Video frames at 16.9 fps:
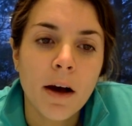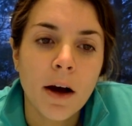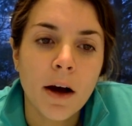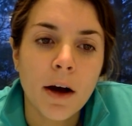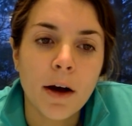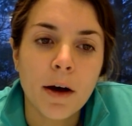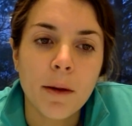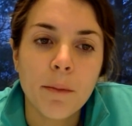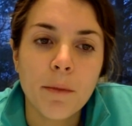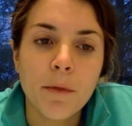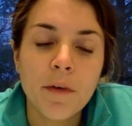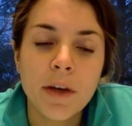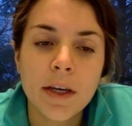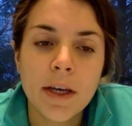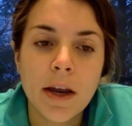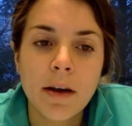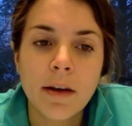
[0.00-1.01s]

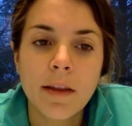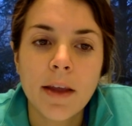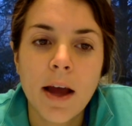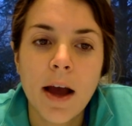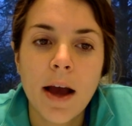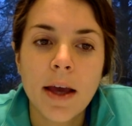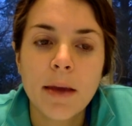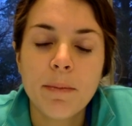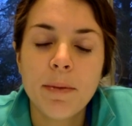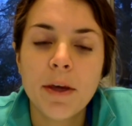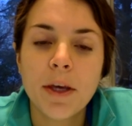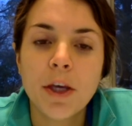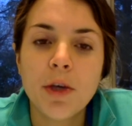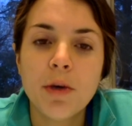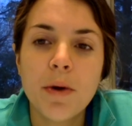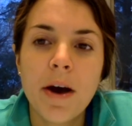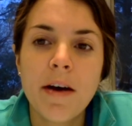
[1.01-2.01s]
Moving down in the IEP,
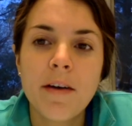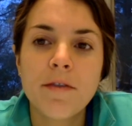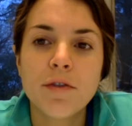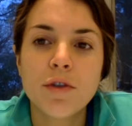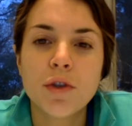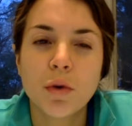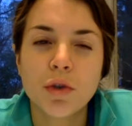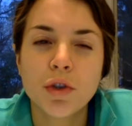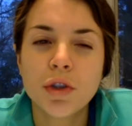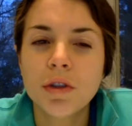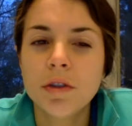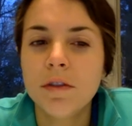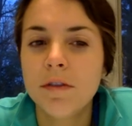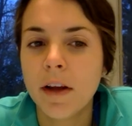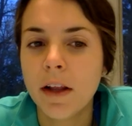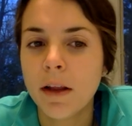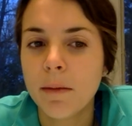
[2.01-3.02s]
you have social
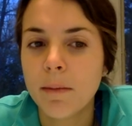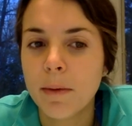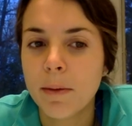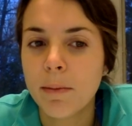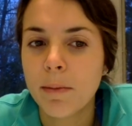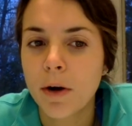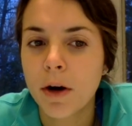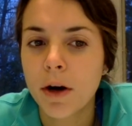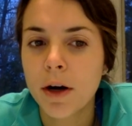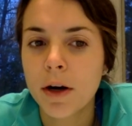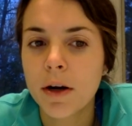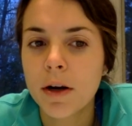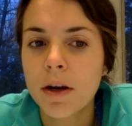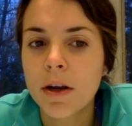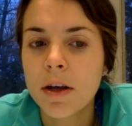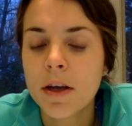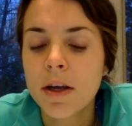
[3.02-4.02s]
development part.
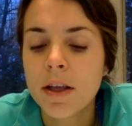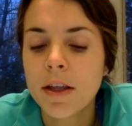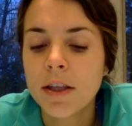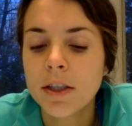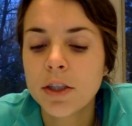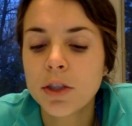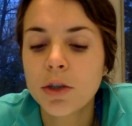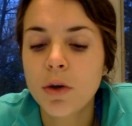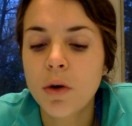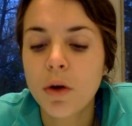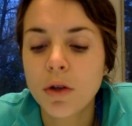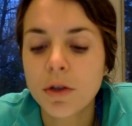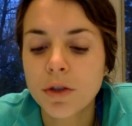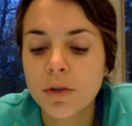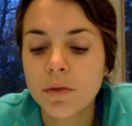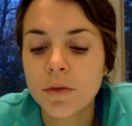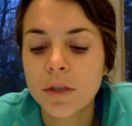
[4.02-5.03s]
This is
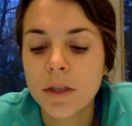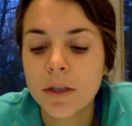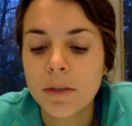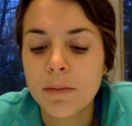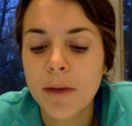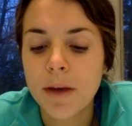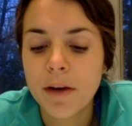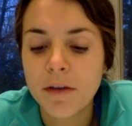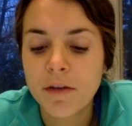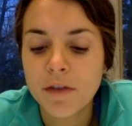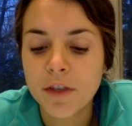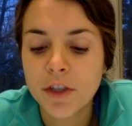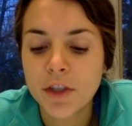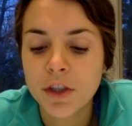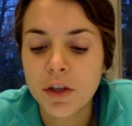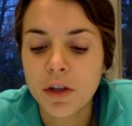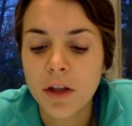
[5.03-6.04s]
also really
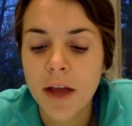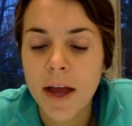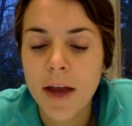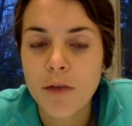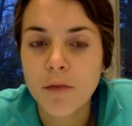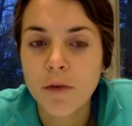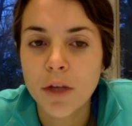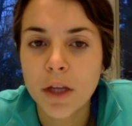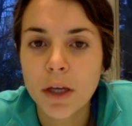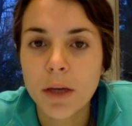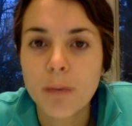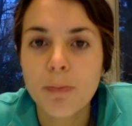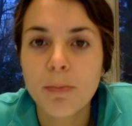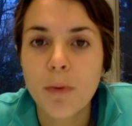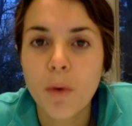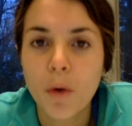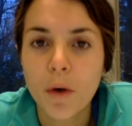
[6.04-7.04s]
beneficial and really
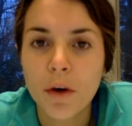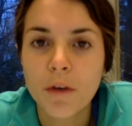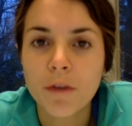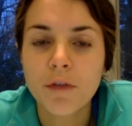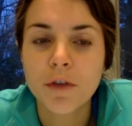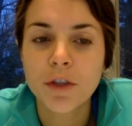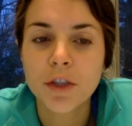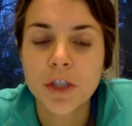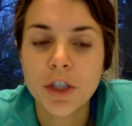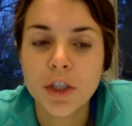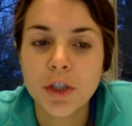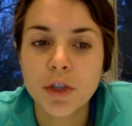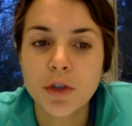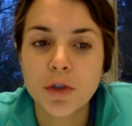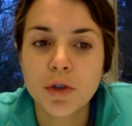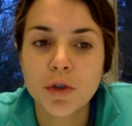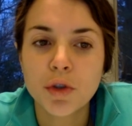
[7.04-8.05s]
important for
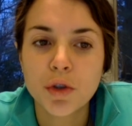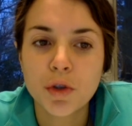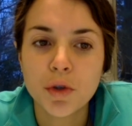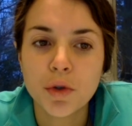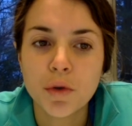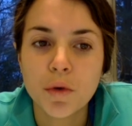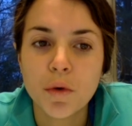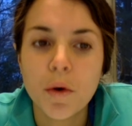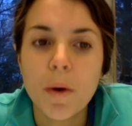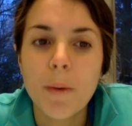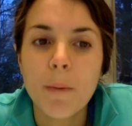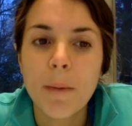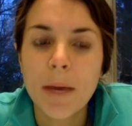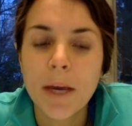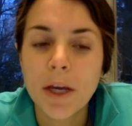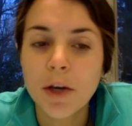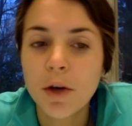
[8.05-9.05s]
teachers to
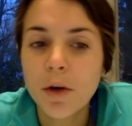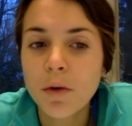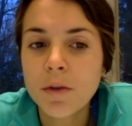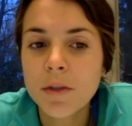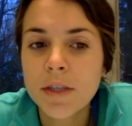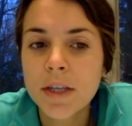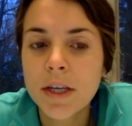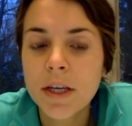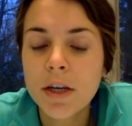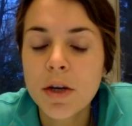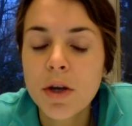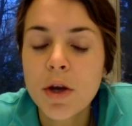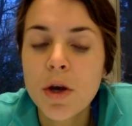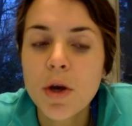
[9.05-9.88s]
make notes in